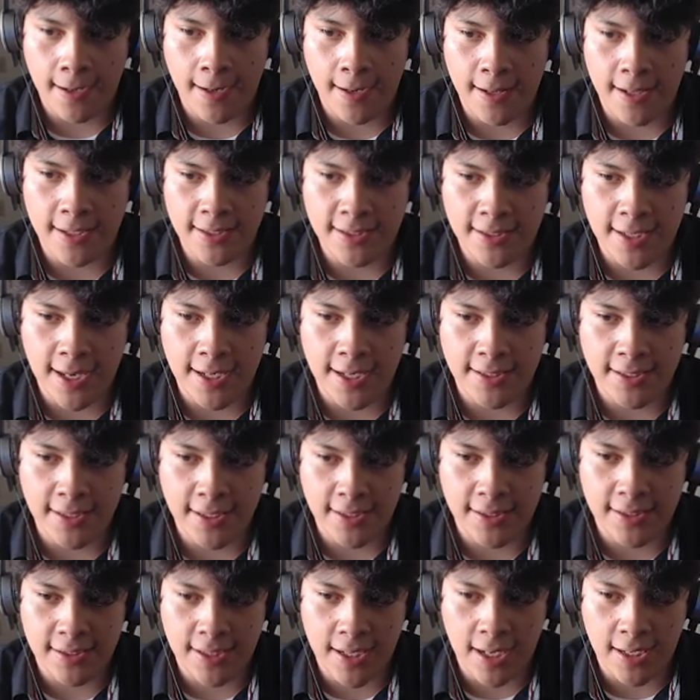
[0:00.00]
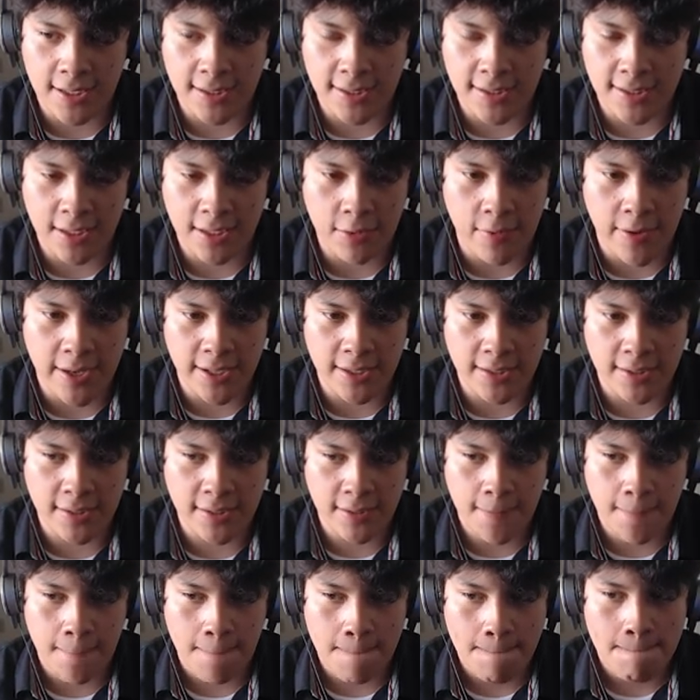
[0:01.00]
this case, it's uh, Cinderace.
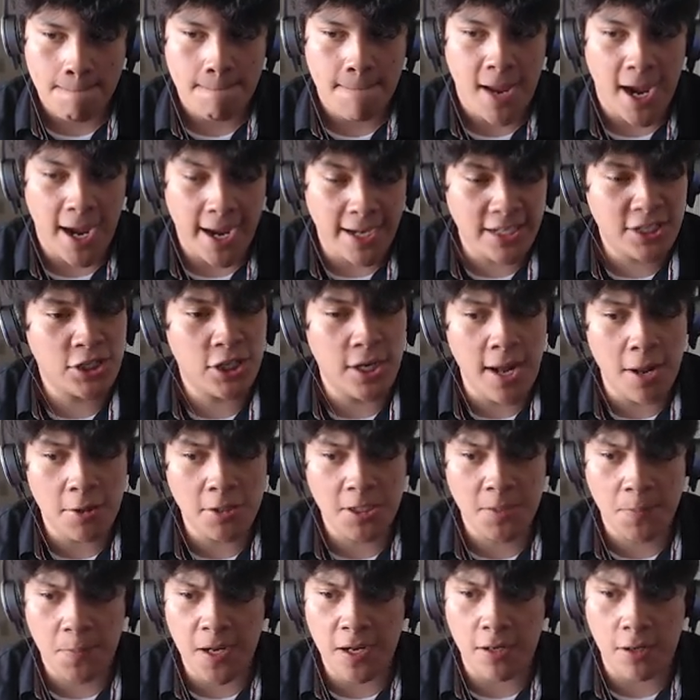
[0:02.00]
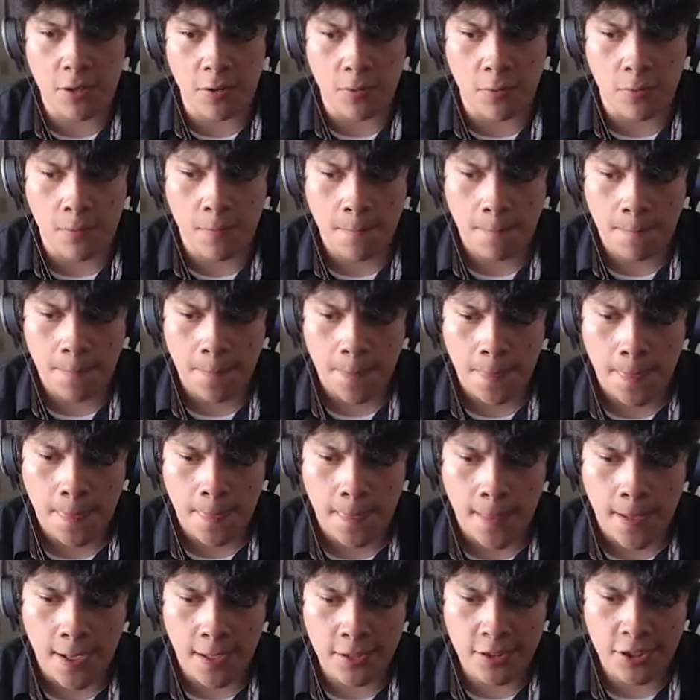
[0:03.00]
I should outspeed you.
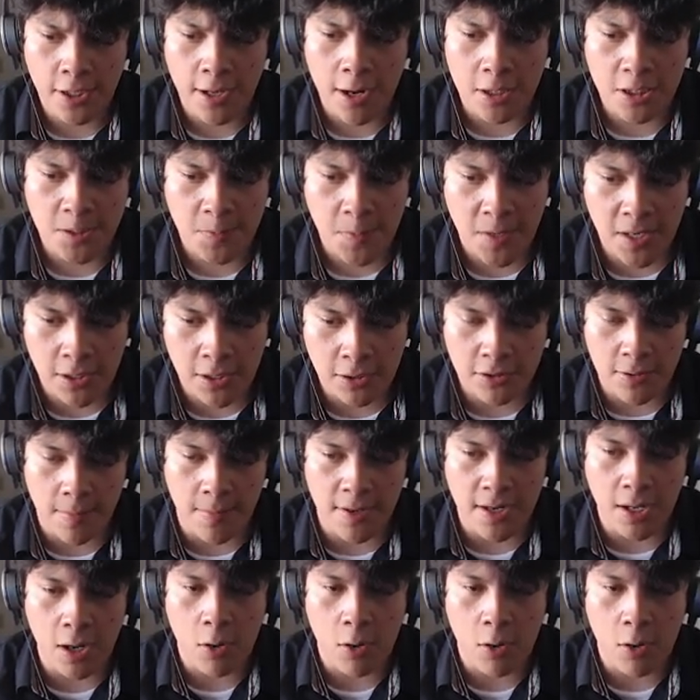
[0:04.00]
I should outspeed you, so I'm gonna go